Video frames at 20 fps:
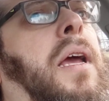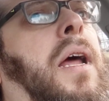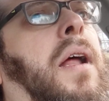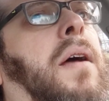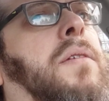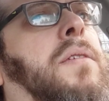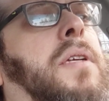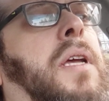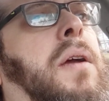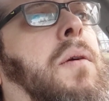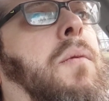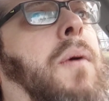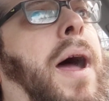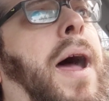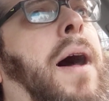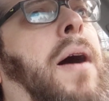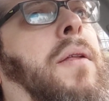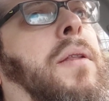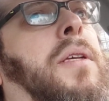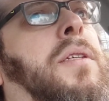And I was like,
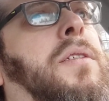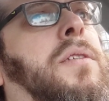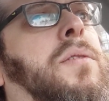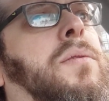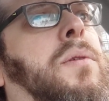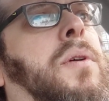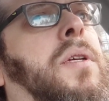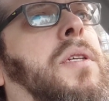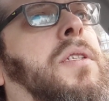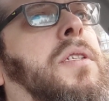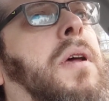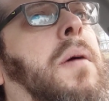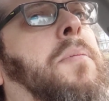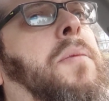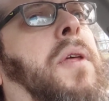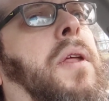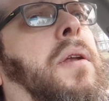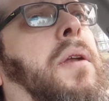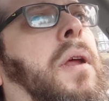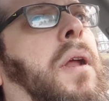wow, this is really
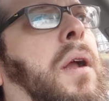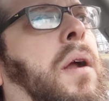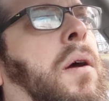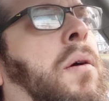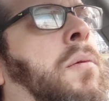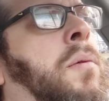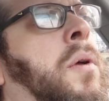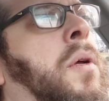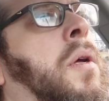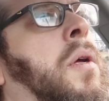something. You know.